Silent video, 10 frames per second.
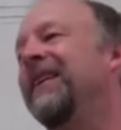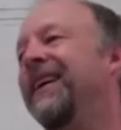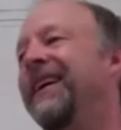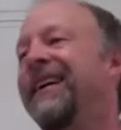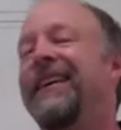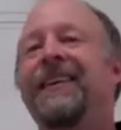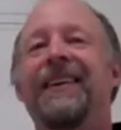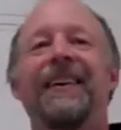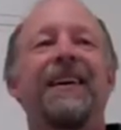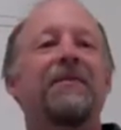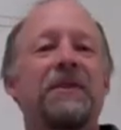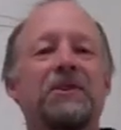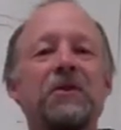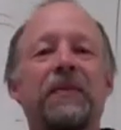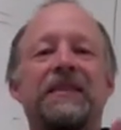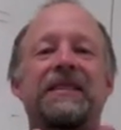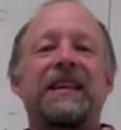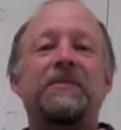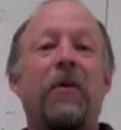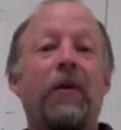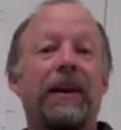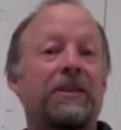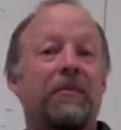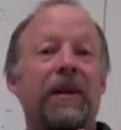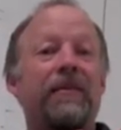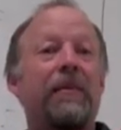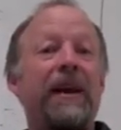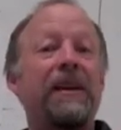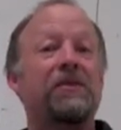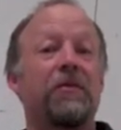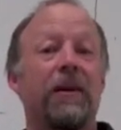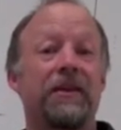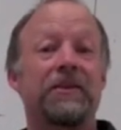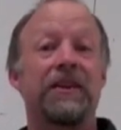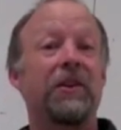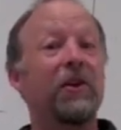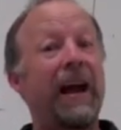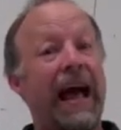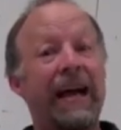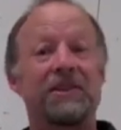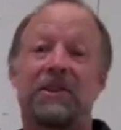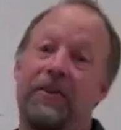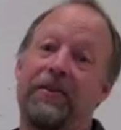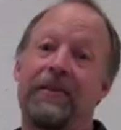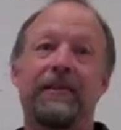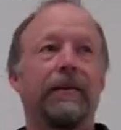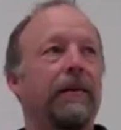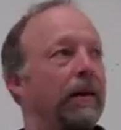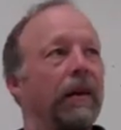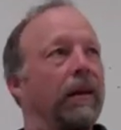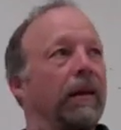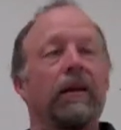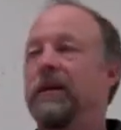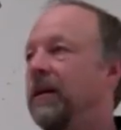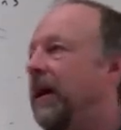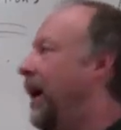uh, the stupid six points on whatever page it was that they're going to ask you. Uh,